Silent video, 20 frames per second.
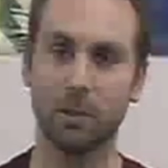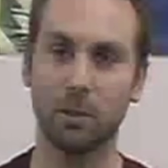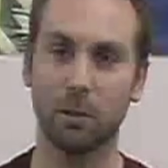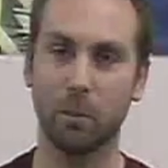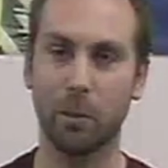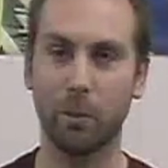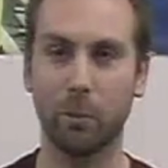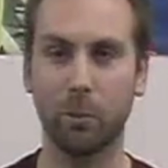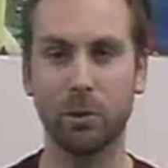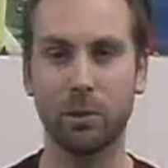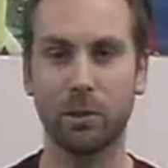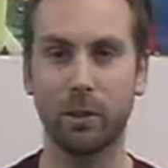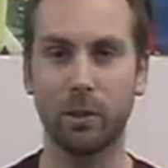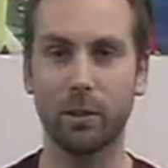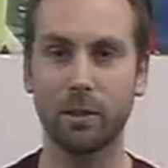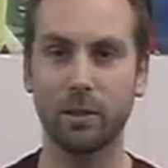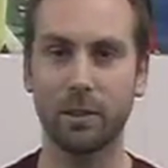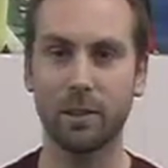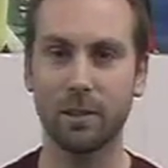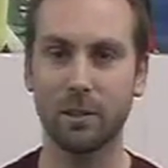So maybe we'll
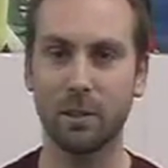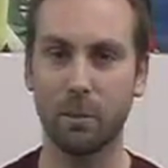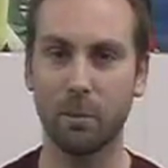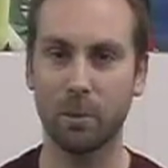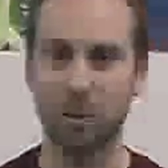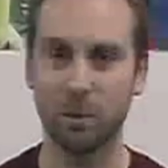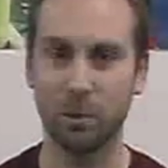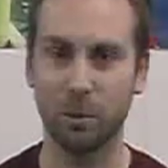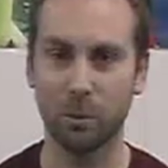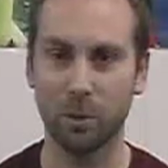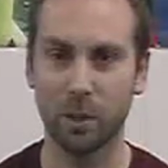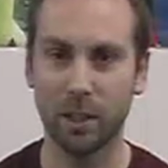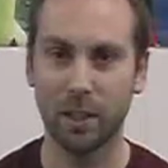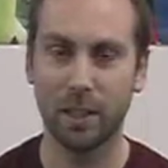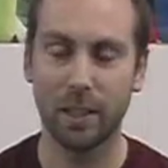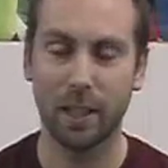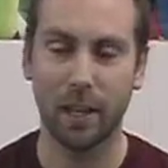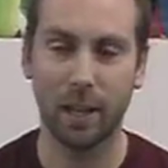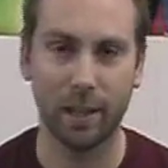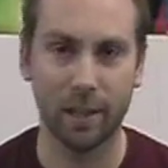start this episode
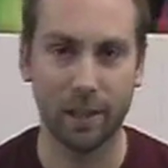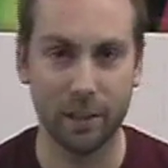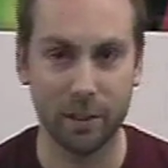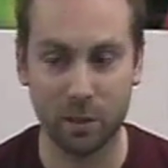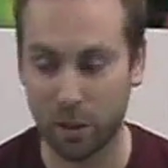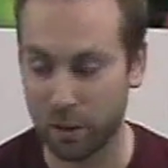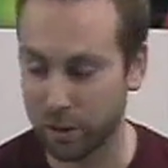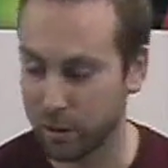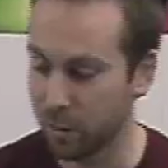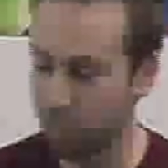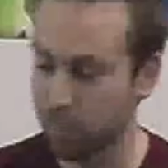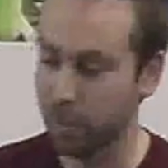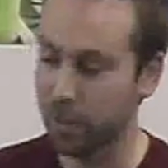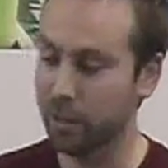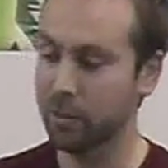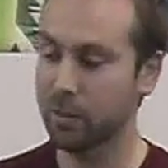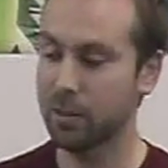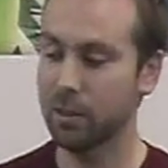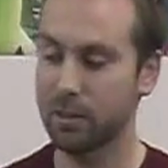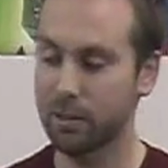talking
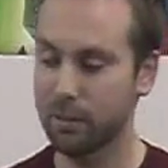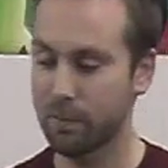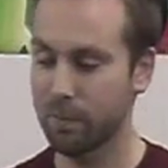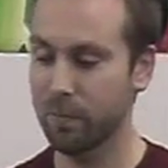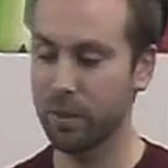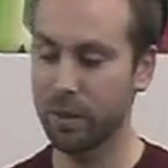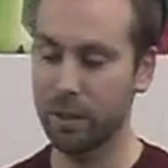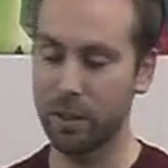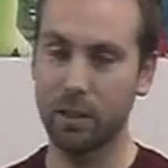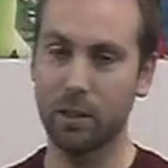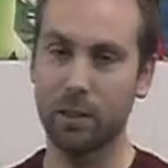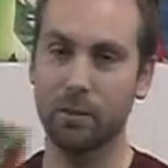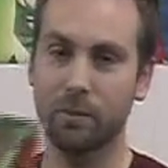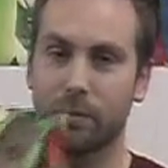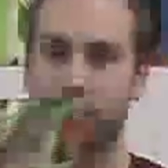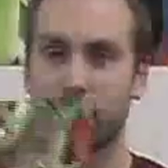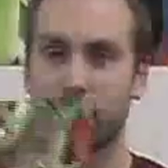about the